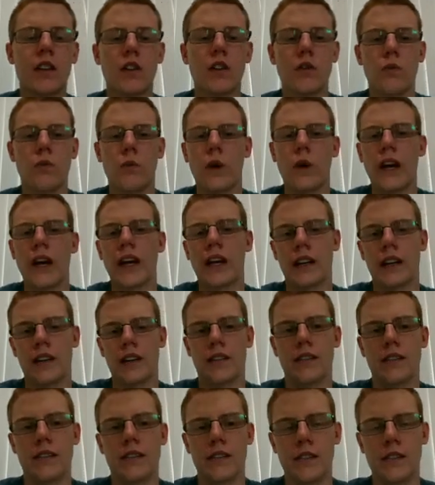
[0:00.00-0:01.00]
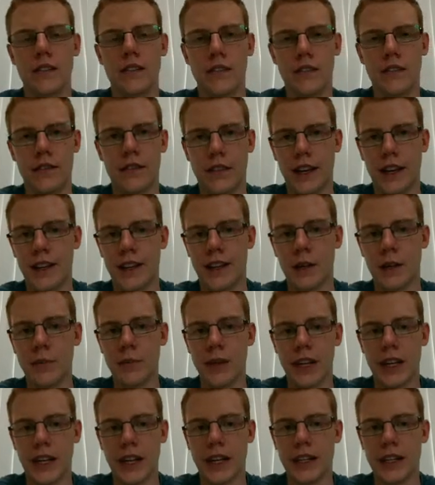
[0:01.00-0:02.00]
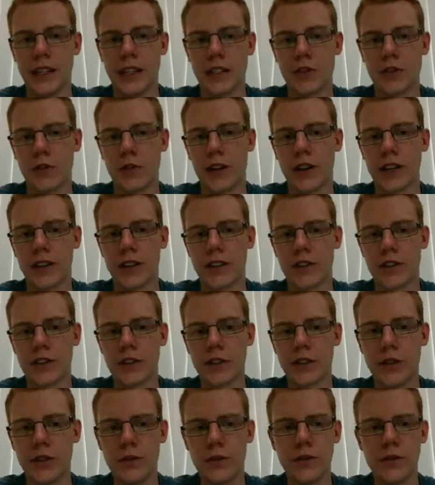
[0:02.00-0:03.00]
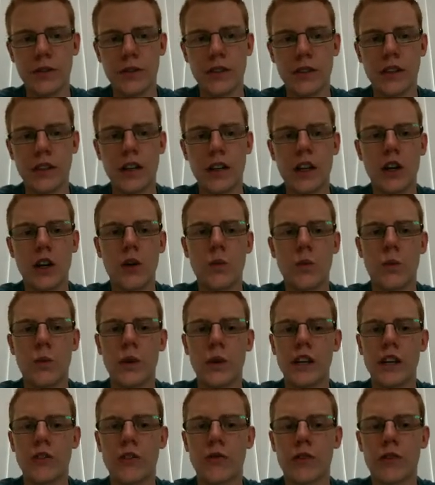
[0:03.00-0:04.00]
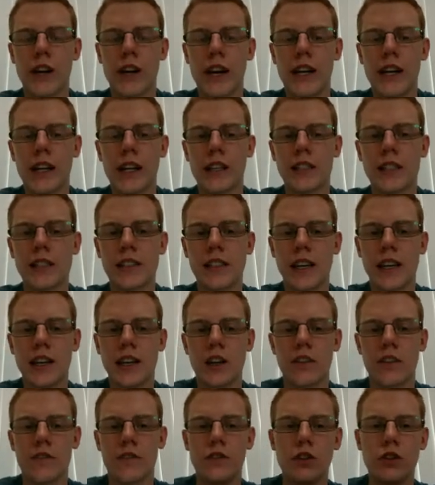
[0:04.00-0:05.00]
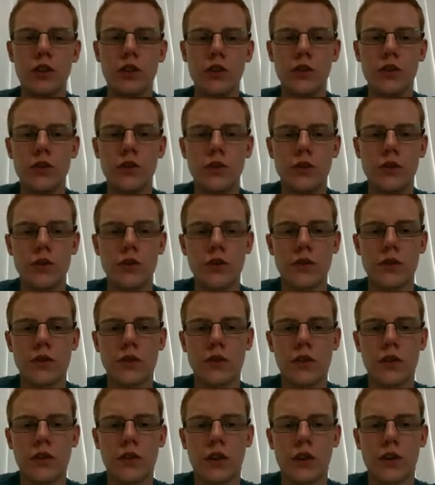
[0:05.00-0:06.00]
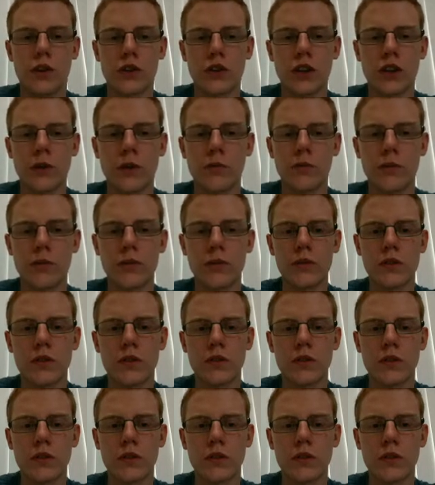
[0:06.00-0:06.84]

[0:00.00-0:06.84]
where that number n is greater than 2, we create a set of new non-terminals,